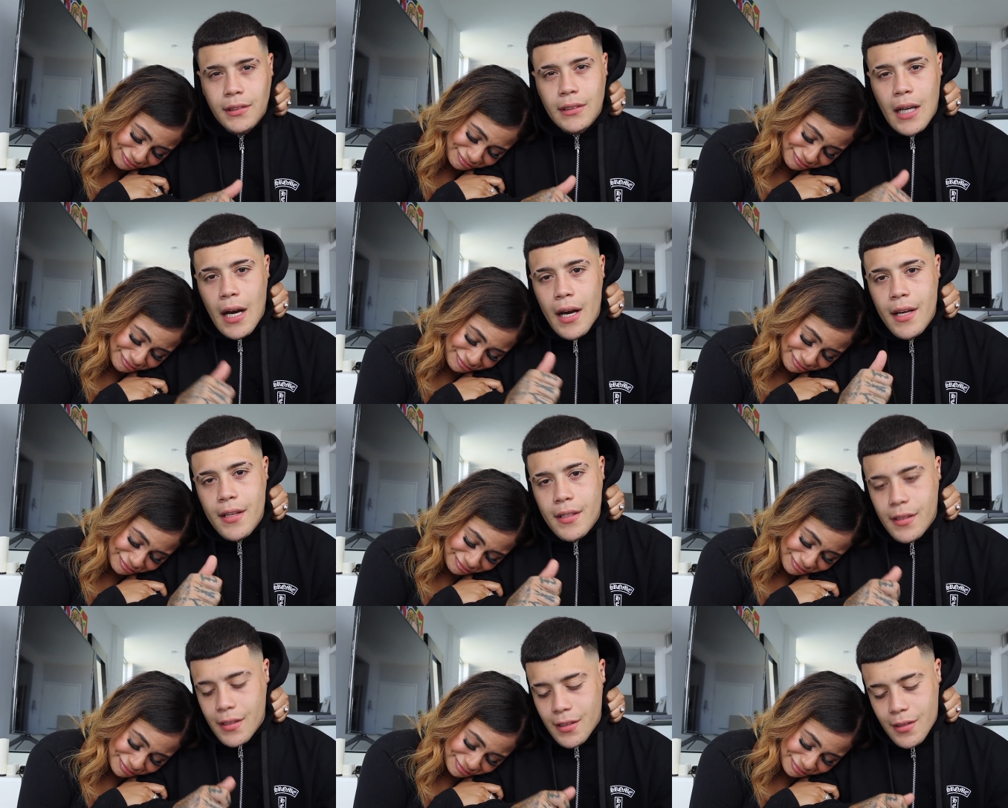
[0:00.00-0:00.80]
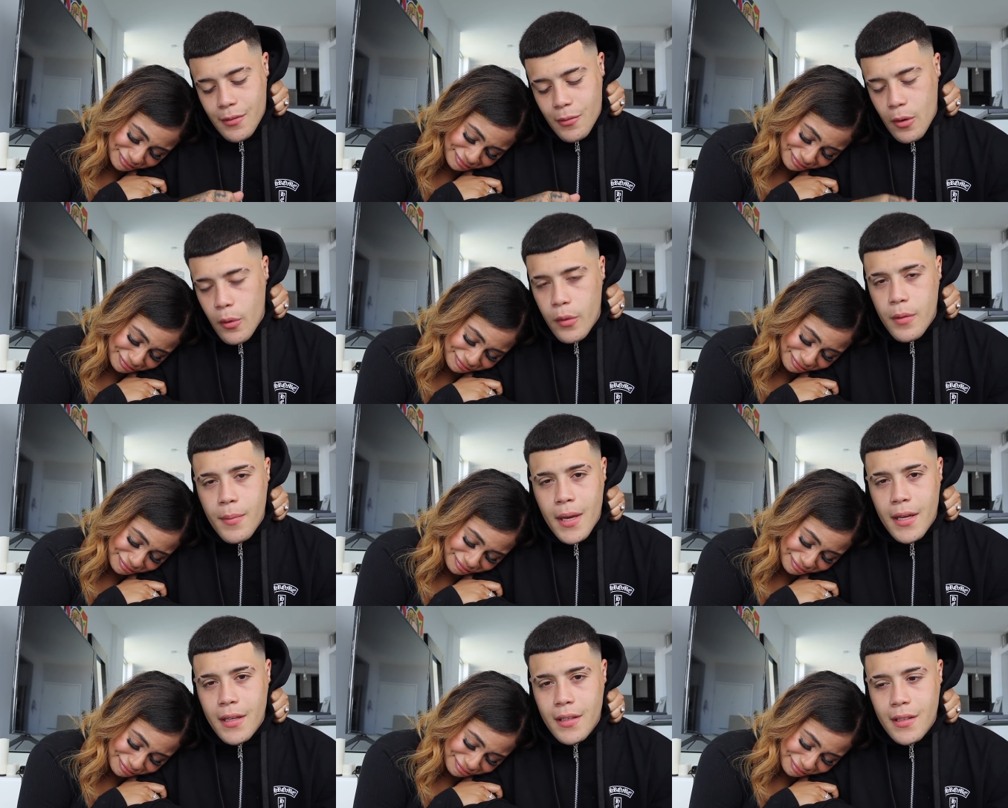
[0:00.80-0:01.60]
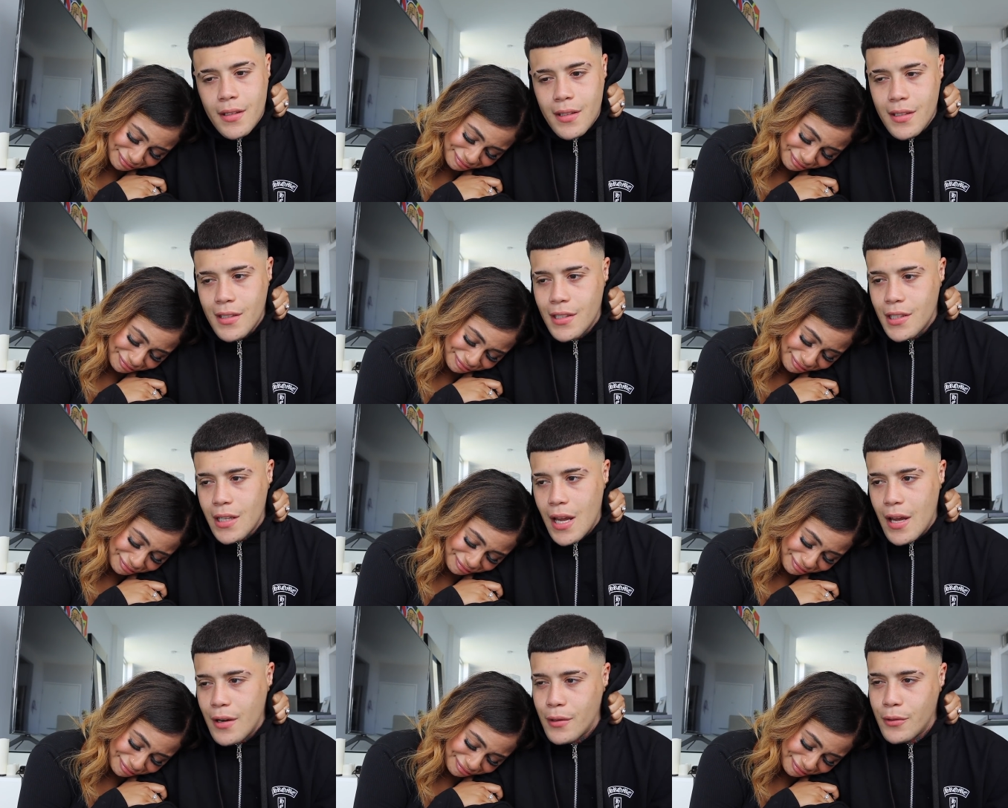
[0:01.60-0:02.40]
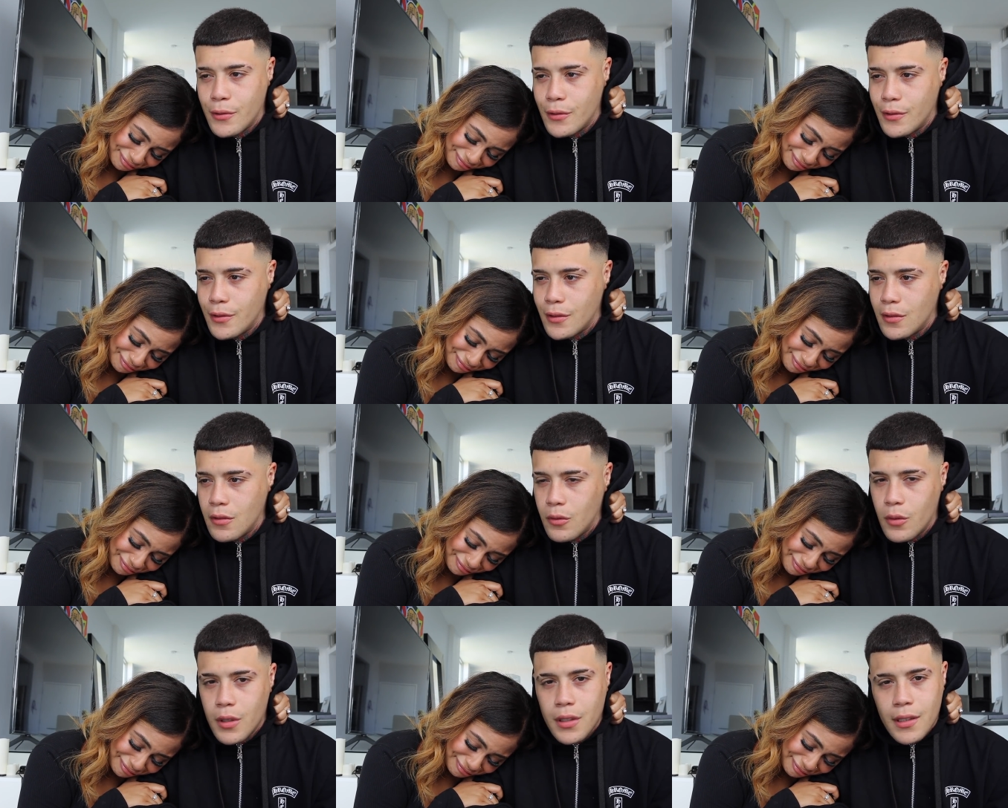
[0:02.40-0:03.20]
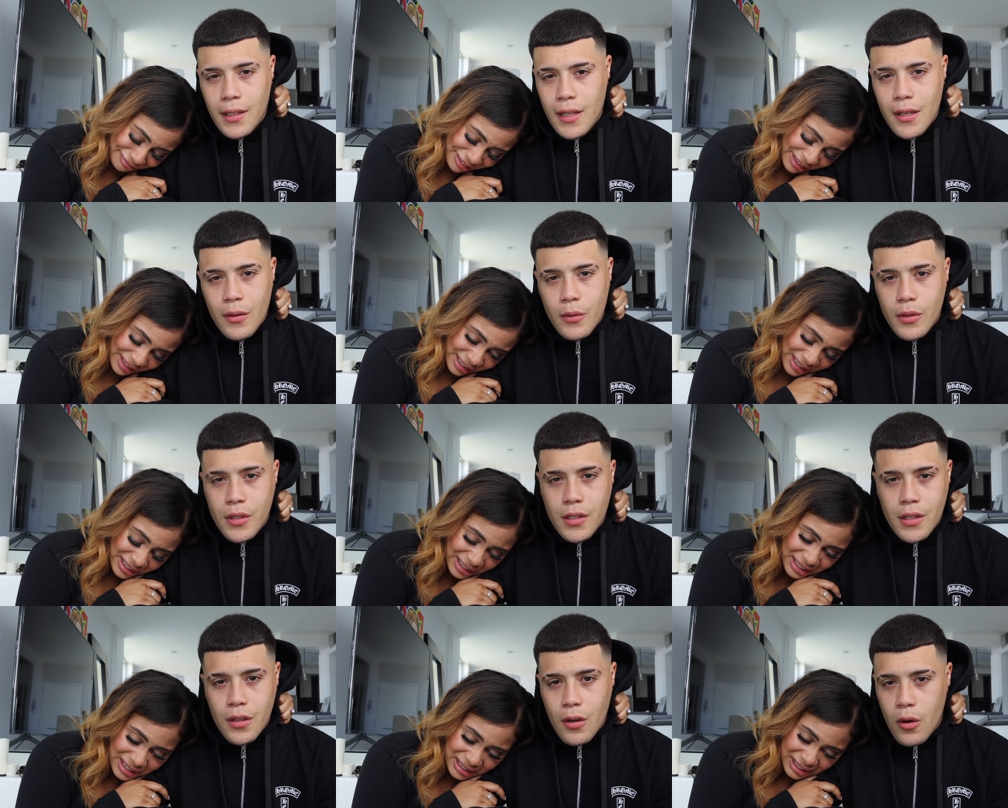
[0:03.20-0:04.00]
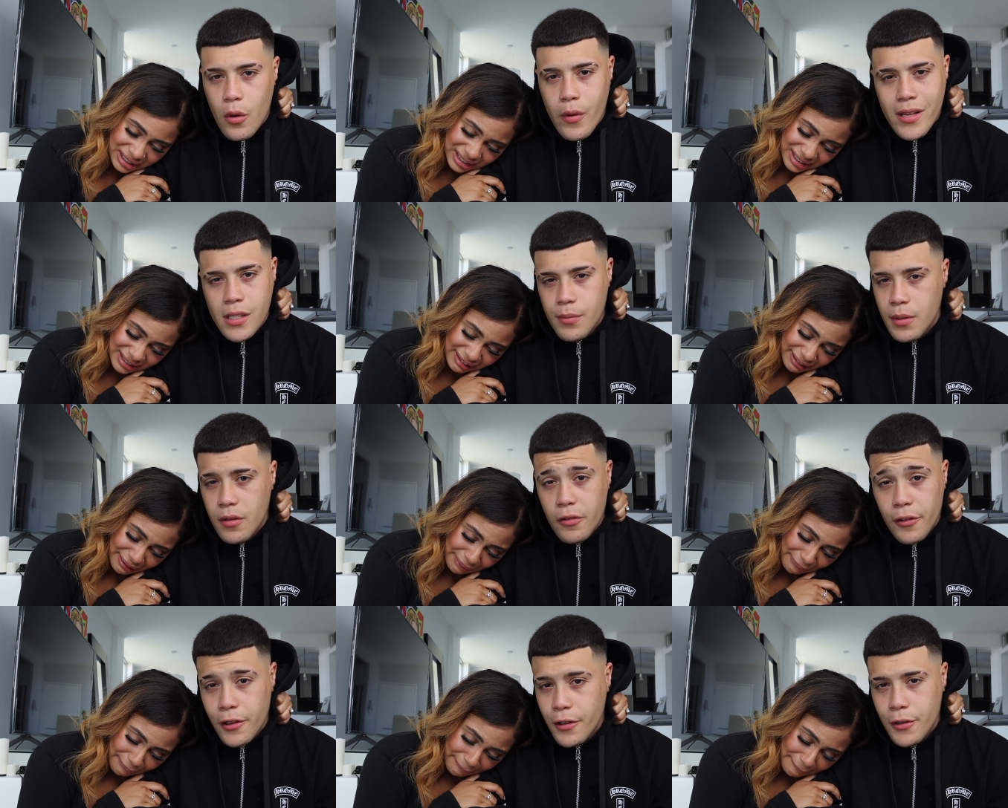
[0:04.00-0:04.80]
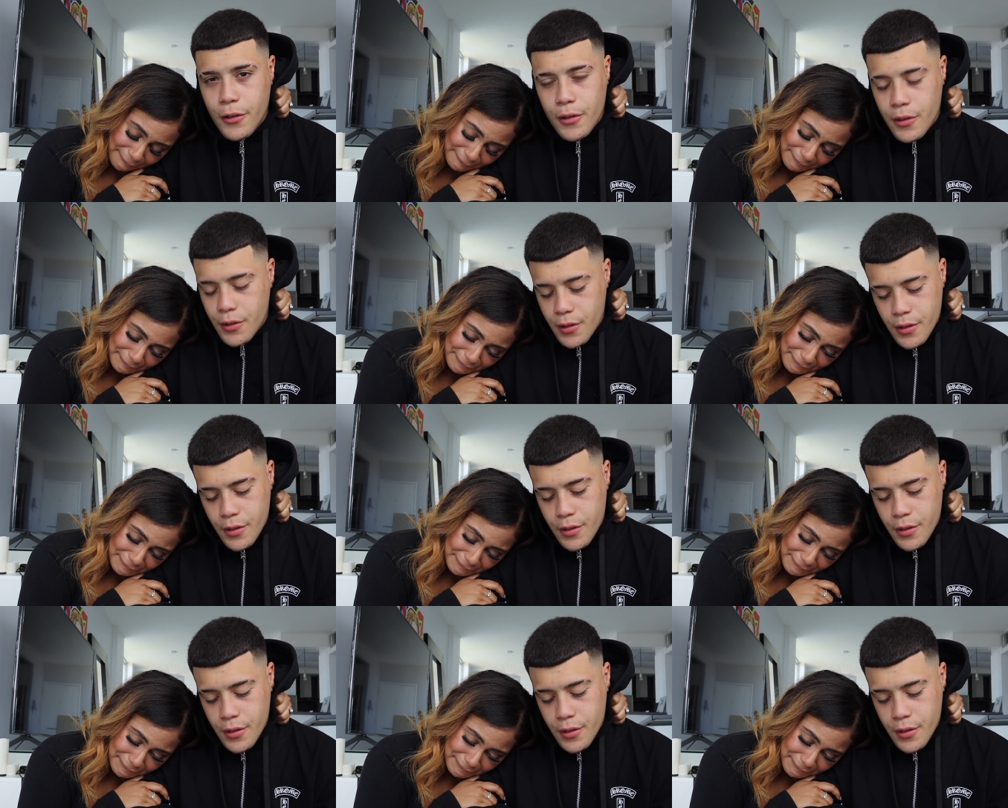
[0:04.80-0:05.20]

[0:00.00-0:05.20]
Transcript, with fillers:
Speaker 1: Guys, when we made this channel, one thing was to always be real.